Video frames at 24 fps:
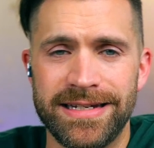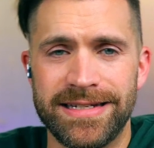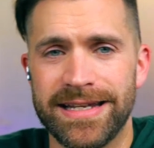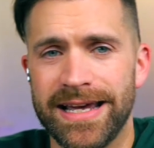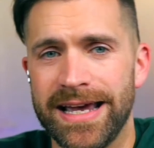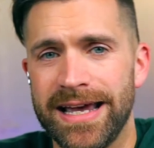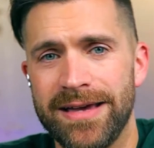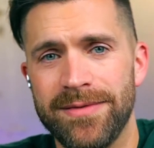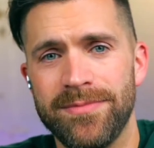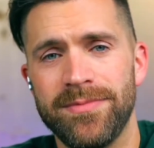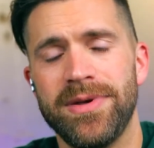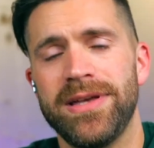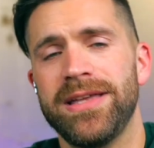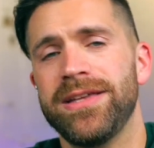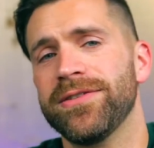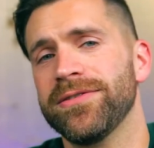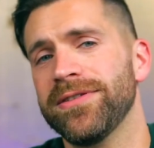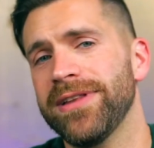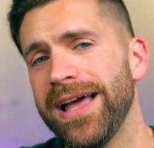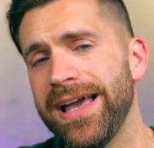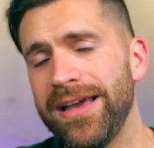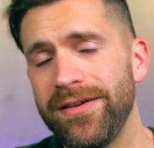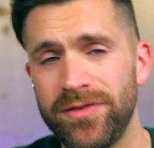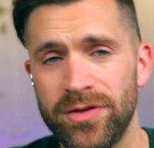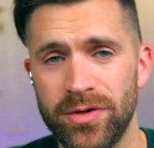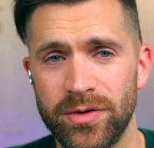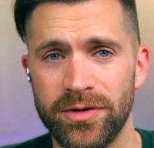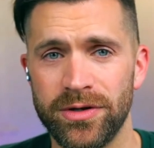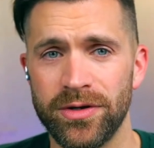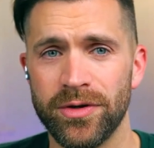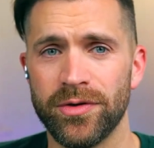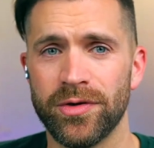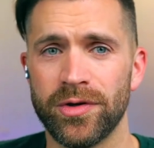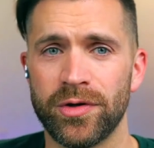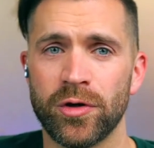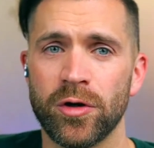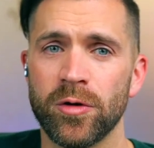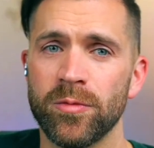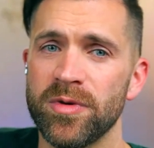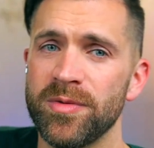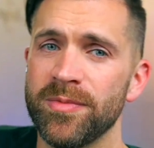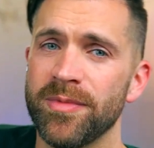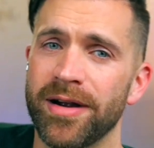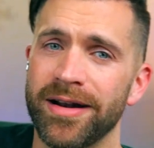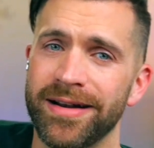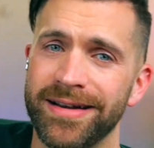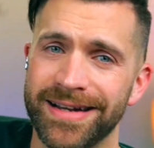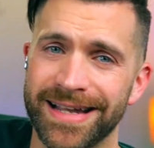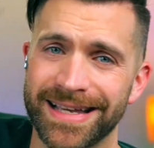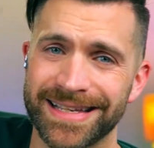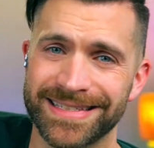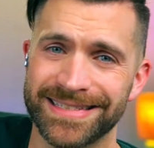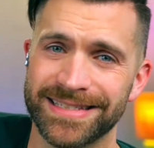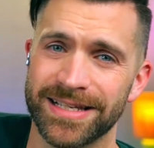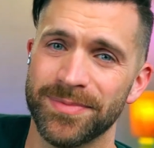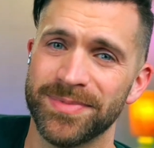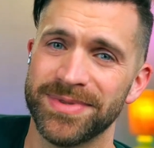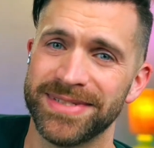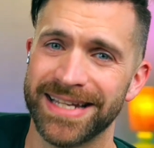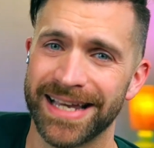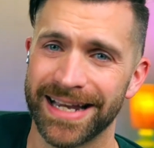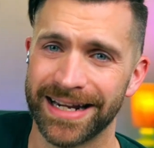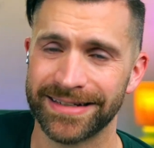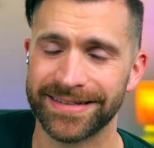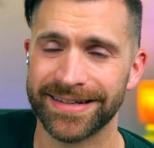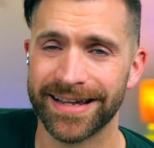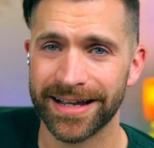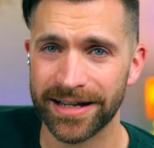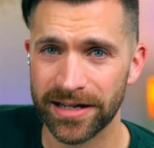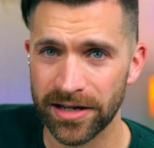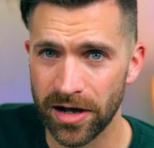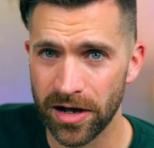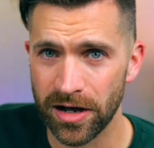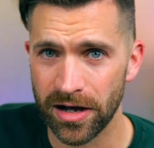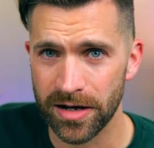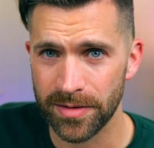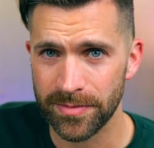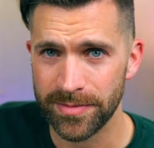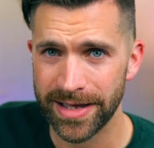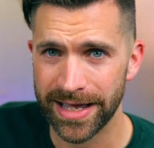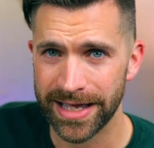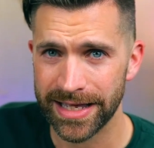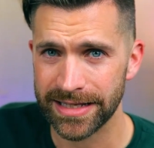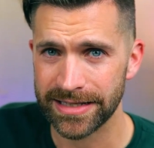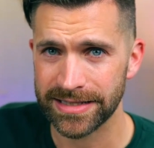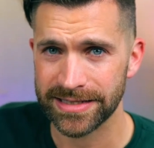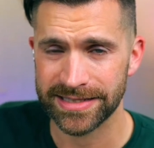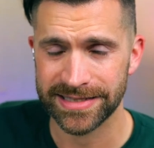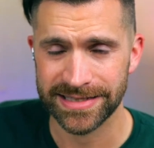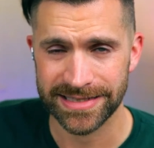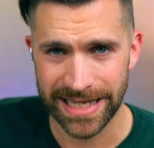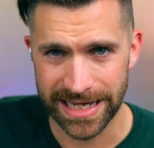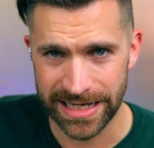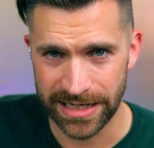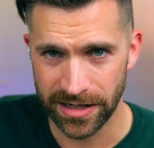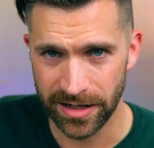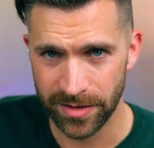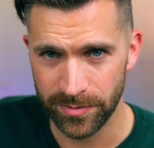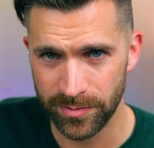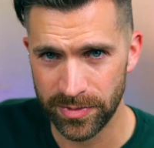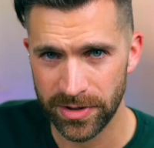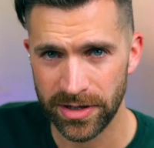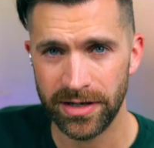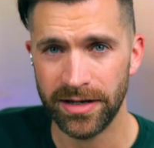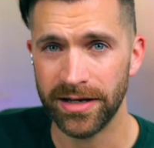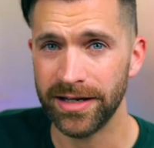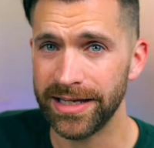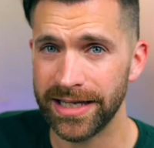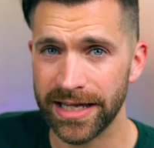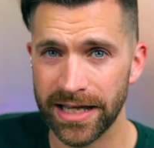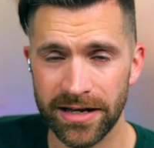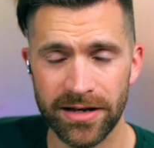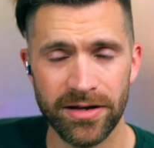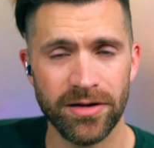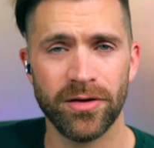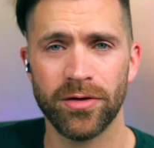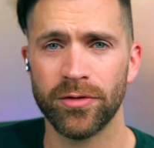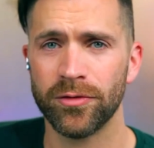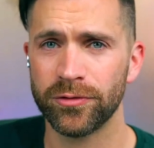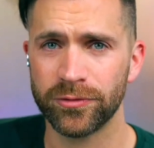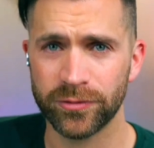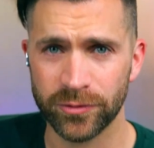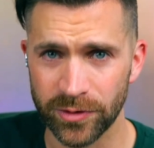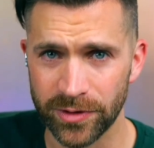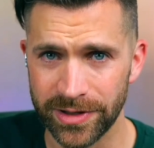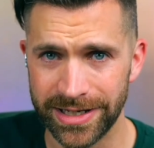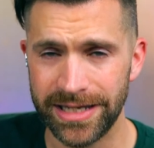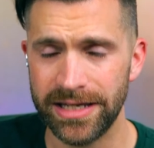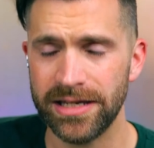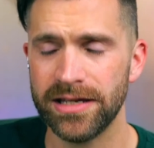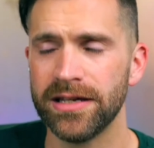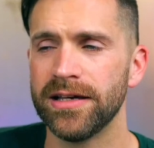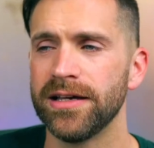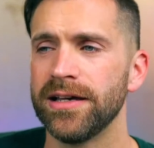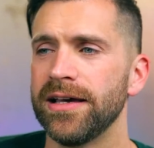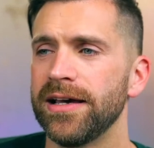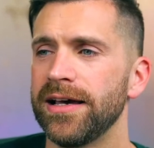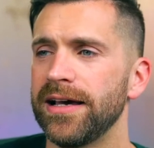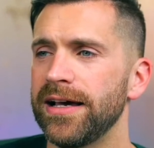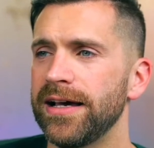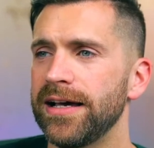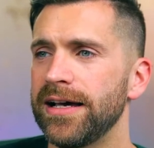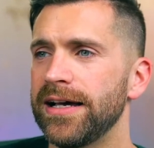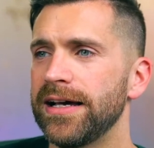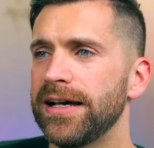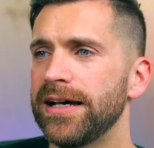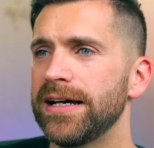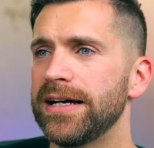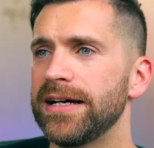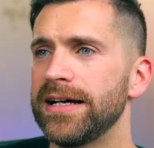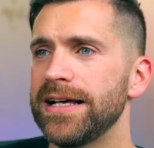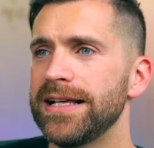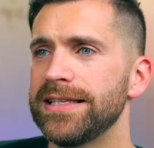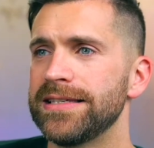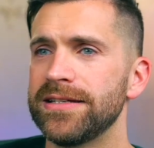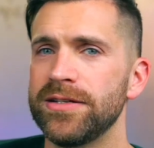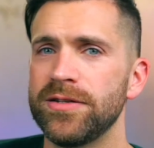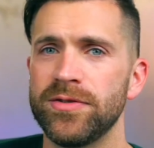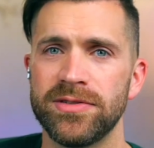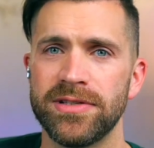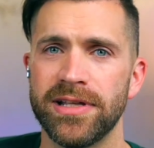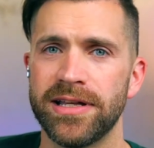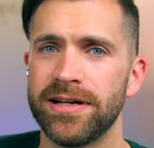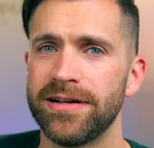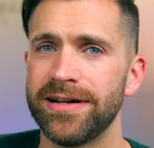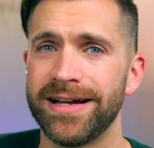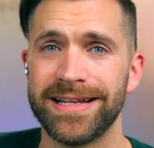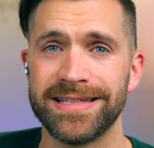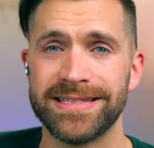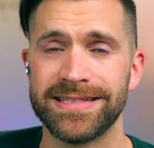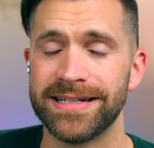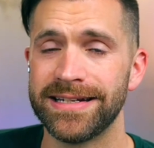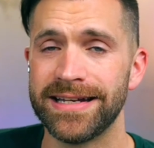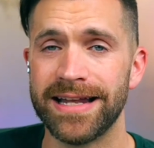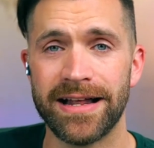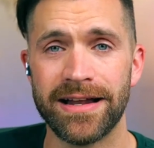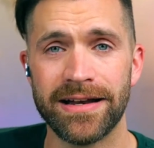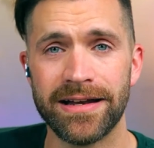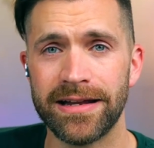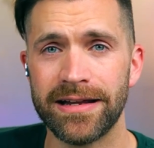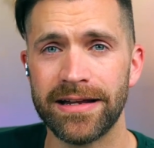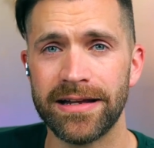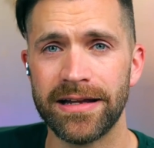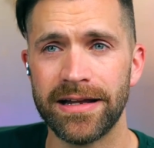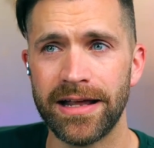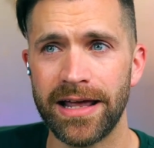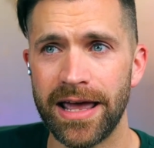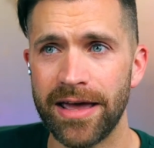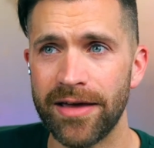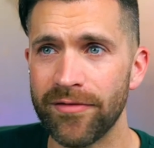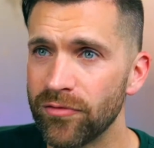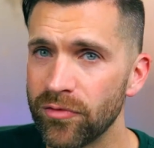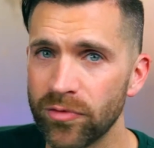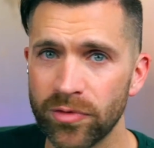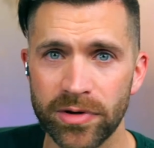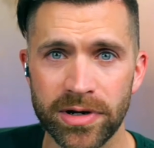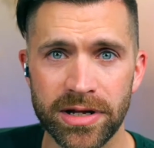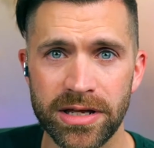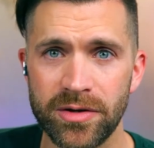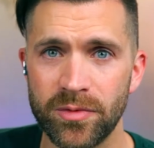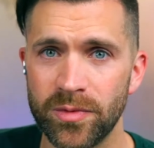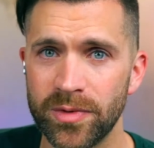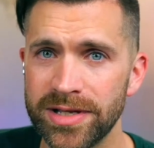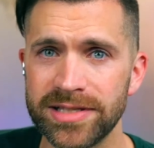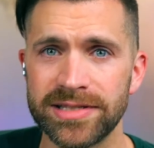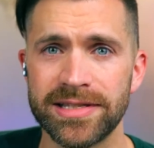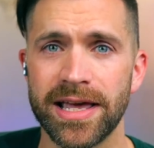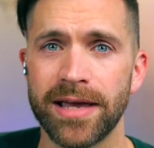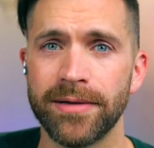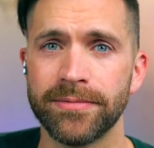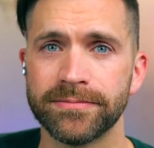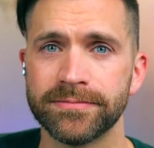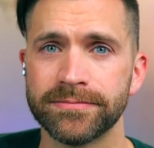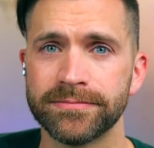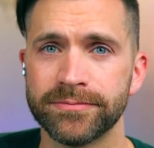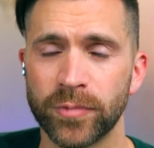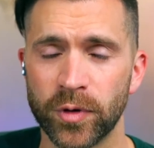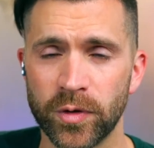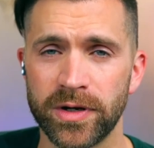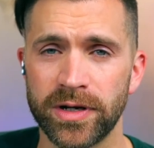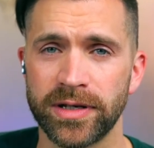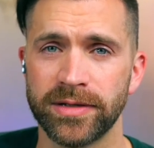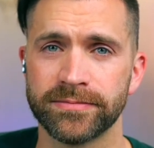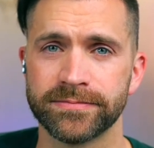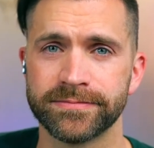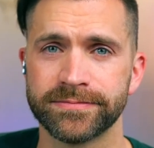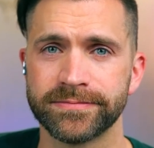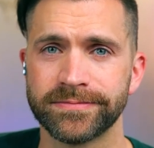time in your life, you can go to colbymartin.substack.com and sign up. Again, free. It's a newsletter, and I send it out every Wednesday morning.